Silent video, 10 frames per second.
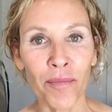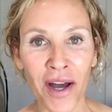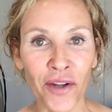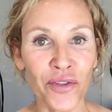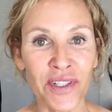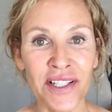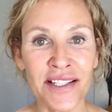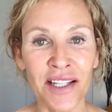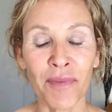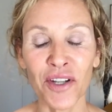boundaries
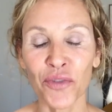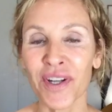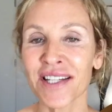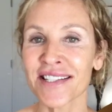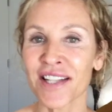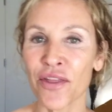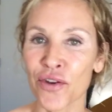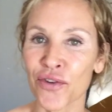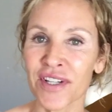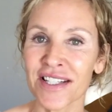in my 20s and
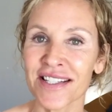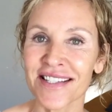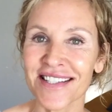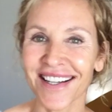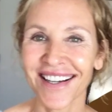30s.